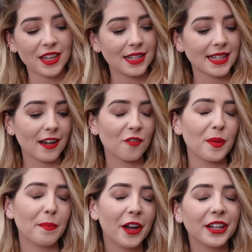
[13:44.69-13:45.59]
these and I've
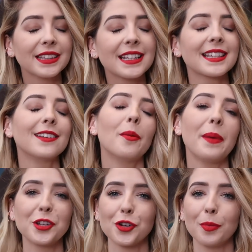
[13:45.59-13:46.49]
been burning this in our
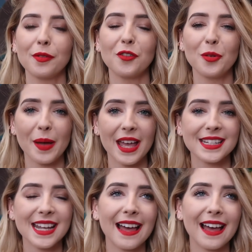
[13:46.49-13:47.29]
bedroom before bed